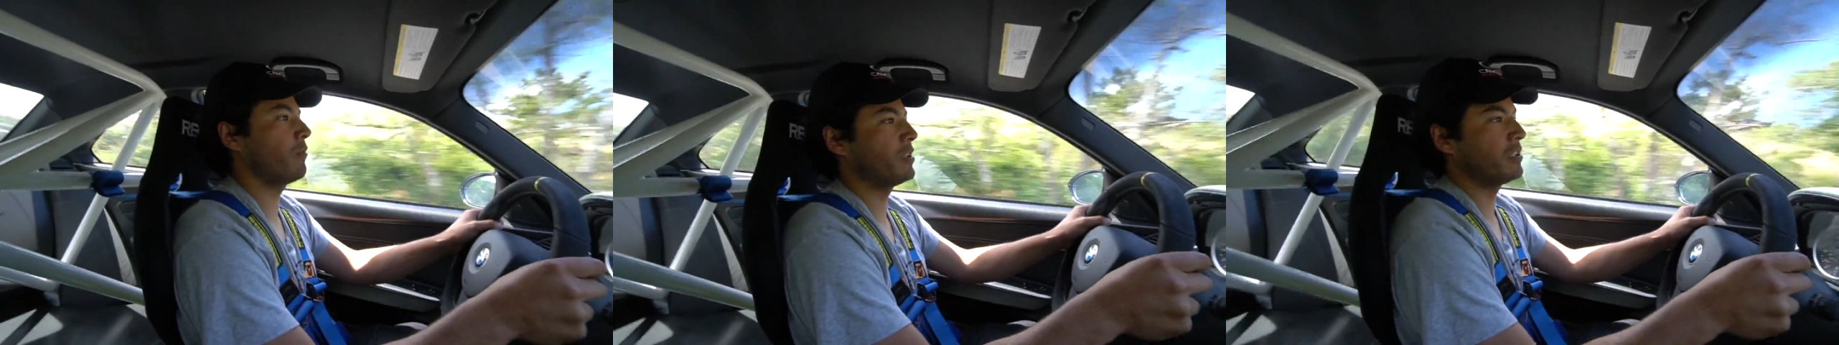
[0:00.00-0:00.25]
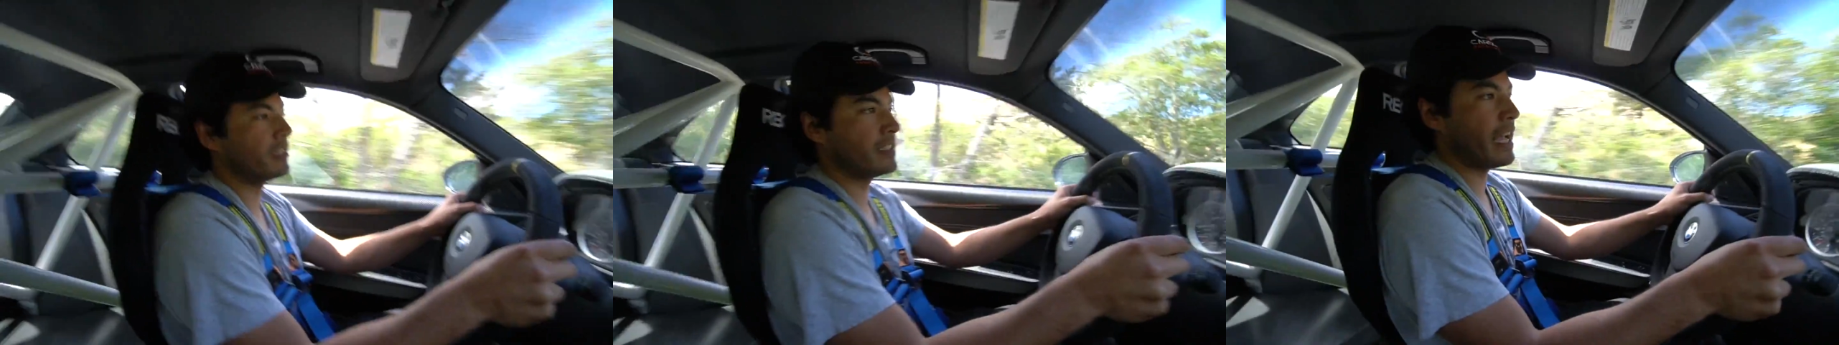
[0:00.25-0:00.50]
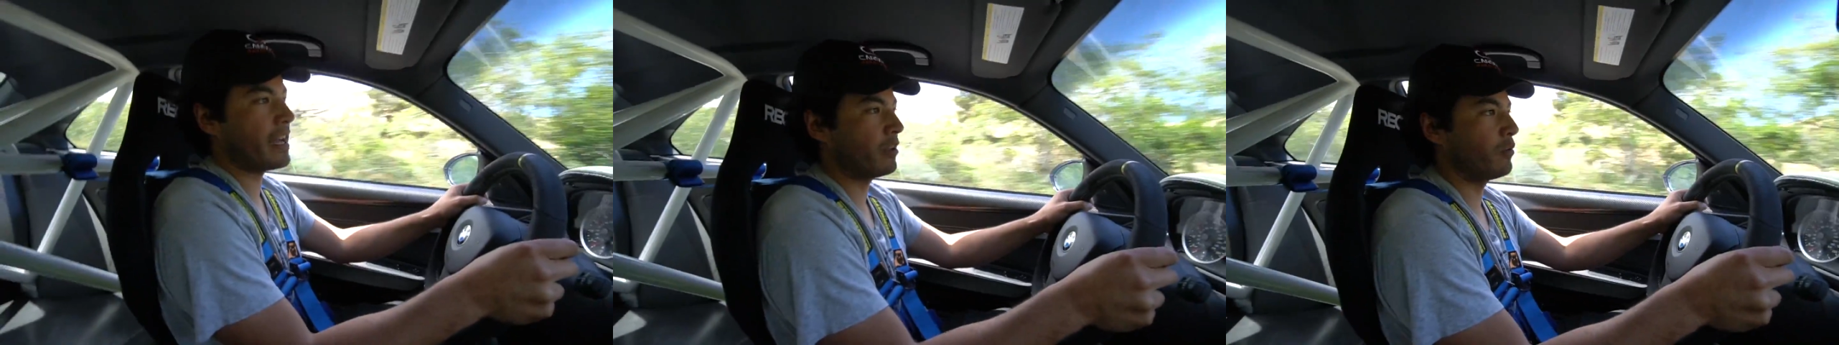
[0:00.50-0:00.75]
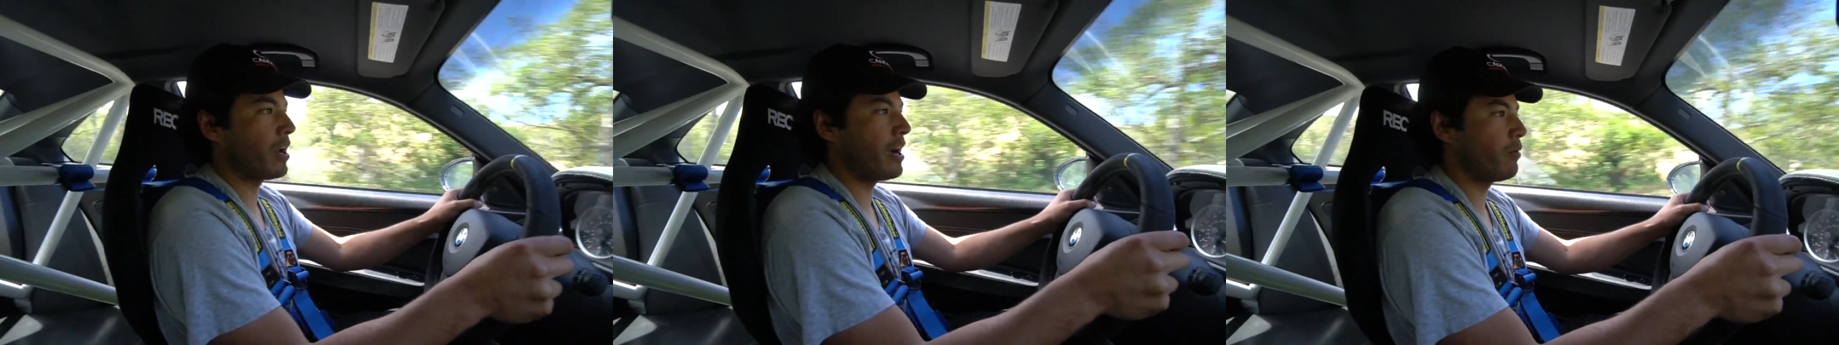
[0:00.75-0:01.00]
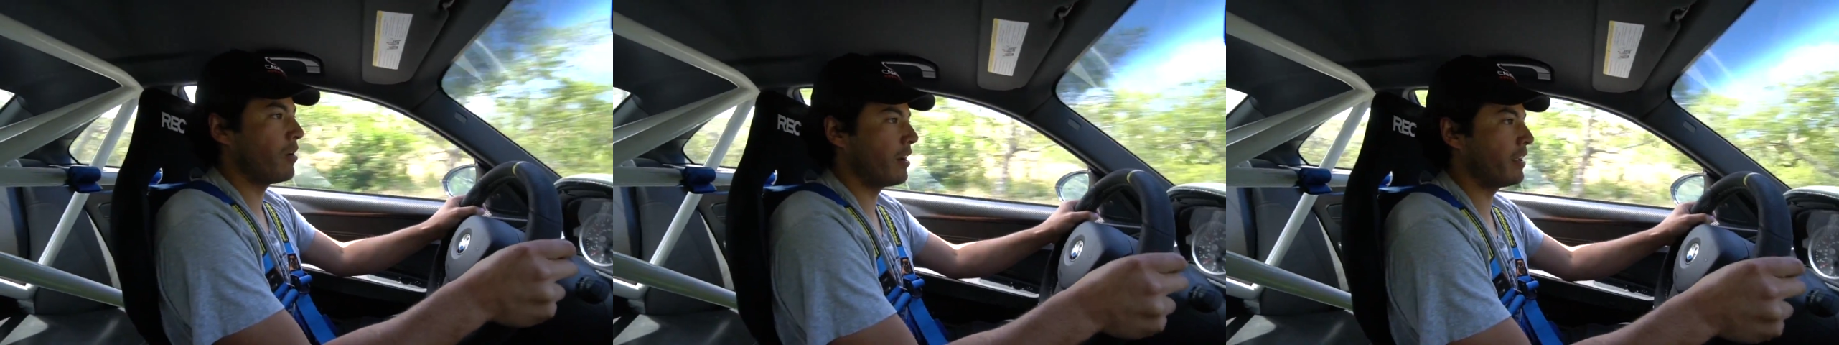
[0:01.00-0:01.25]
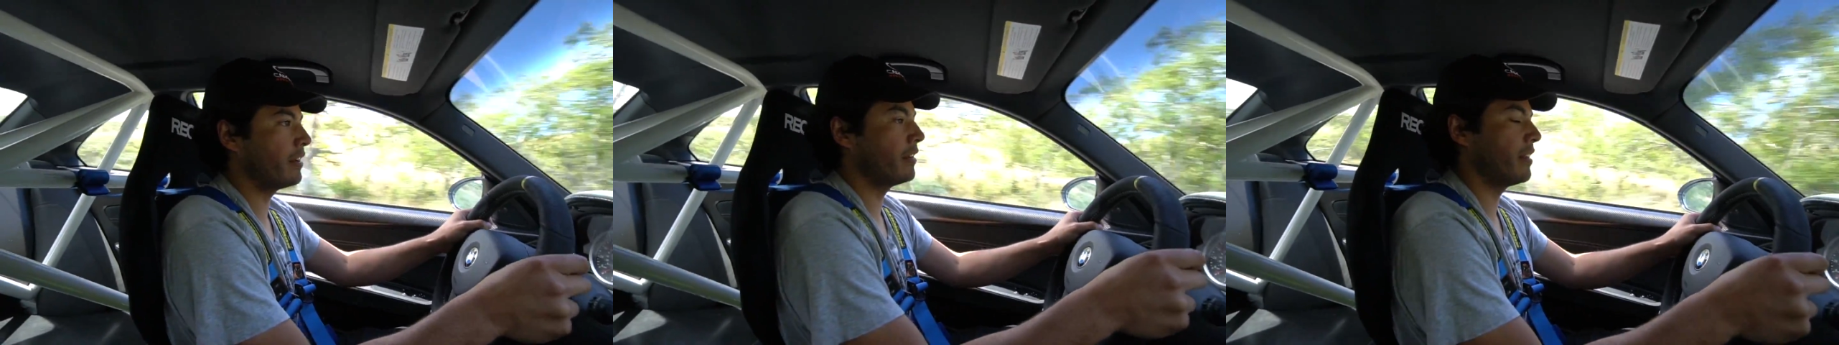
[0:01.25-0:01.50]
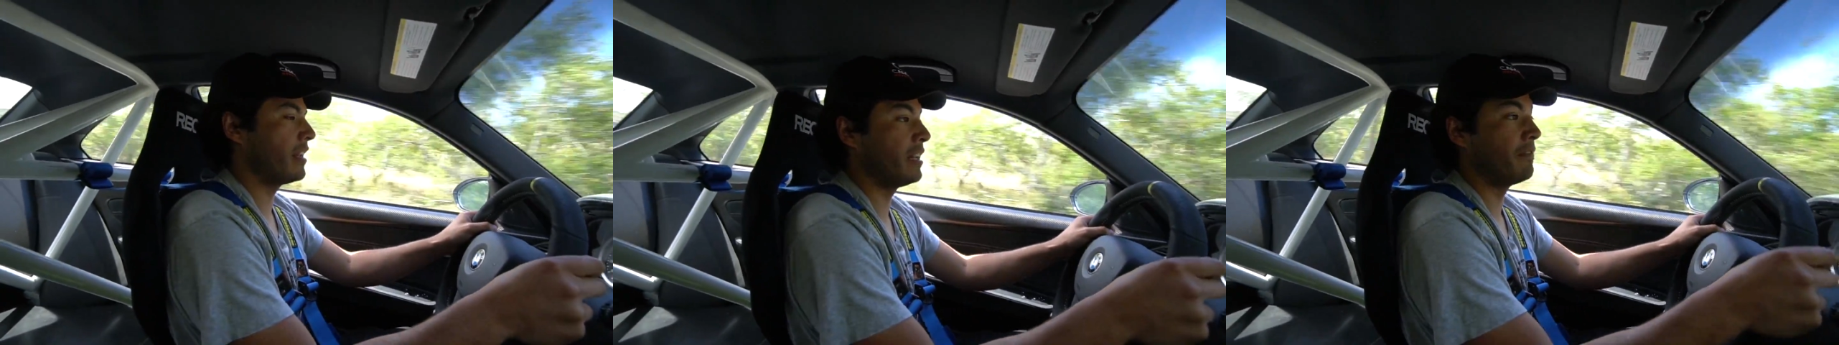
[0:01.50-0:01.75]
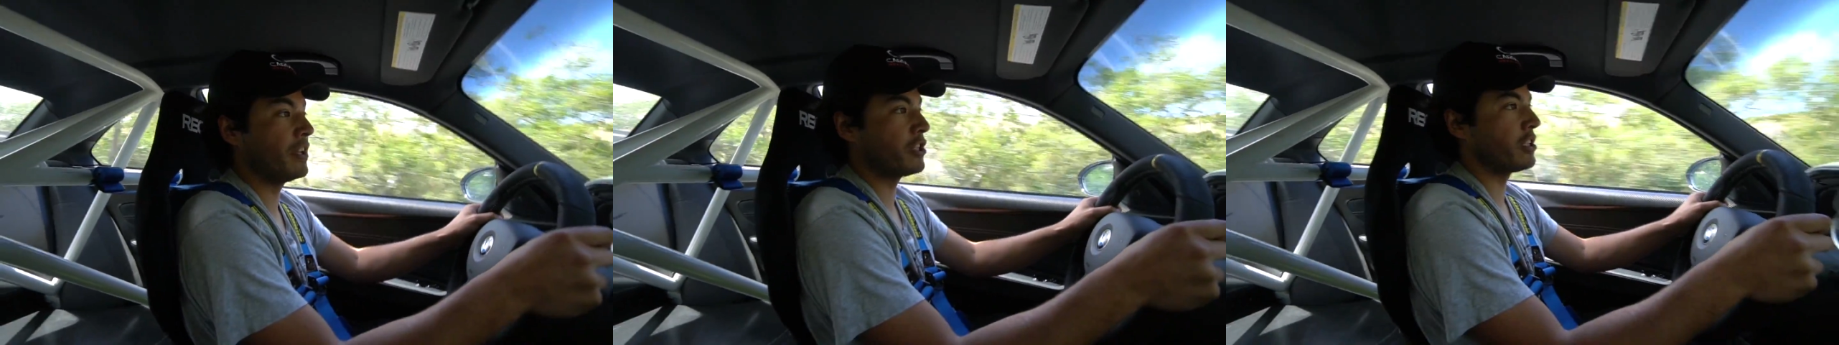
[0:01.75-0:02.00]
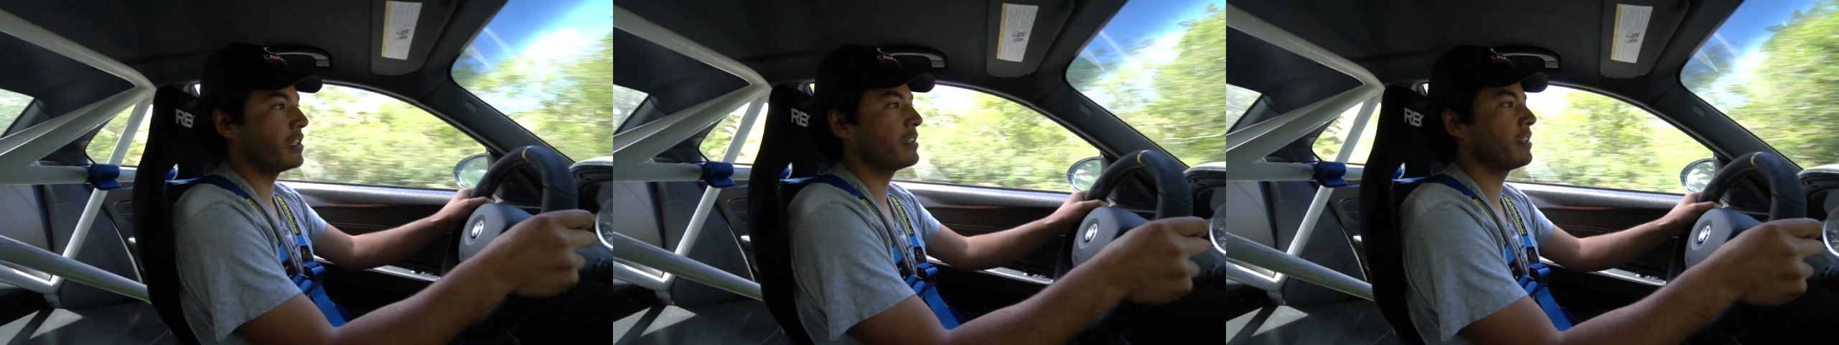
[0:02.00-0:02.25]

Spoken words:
which is exactly what I wanted and envisioned.